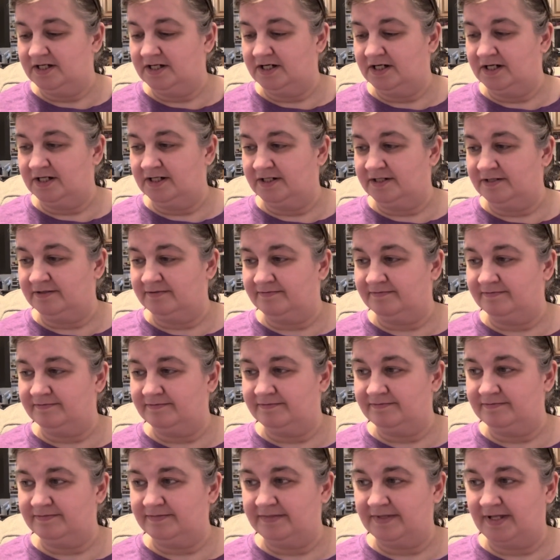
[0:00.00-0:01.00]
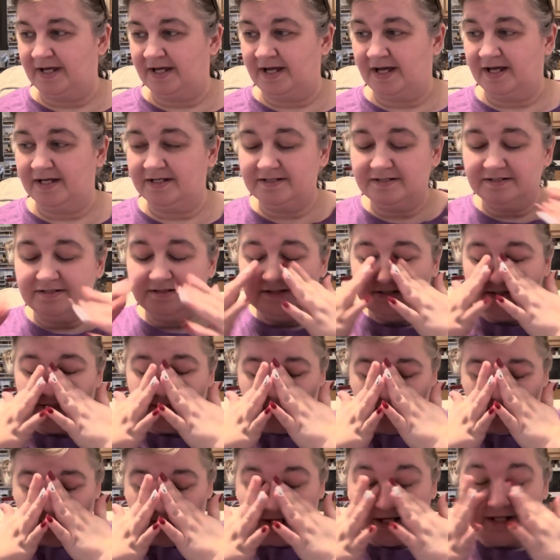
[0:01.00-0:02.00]
I got
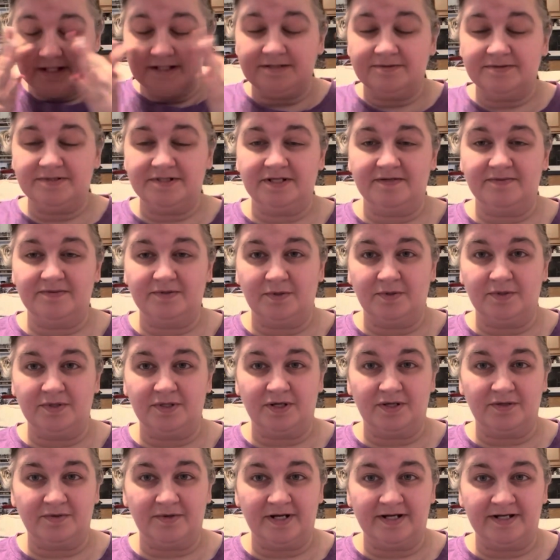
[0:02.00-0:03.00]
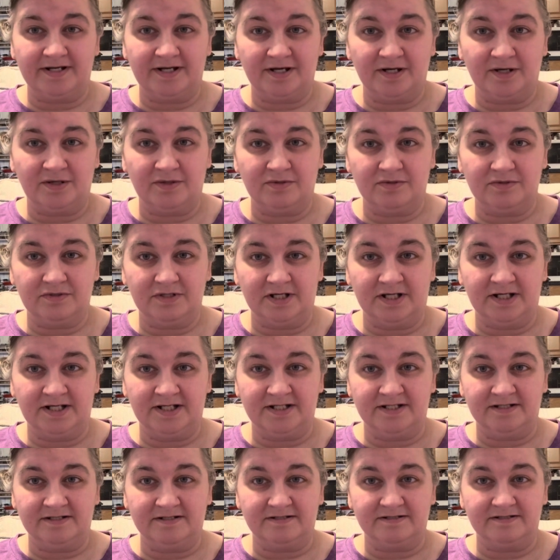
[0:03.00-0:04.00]
some stuff going on right now,
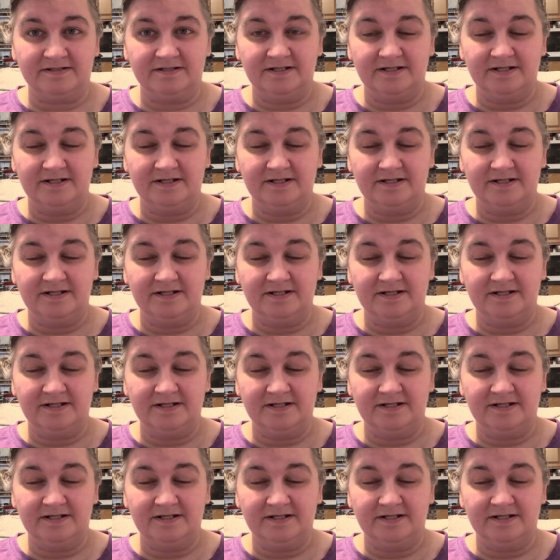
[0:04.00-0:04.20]
and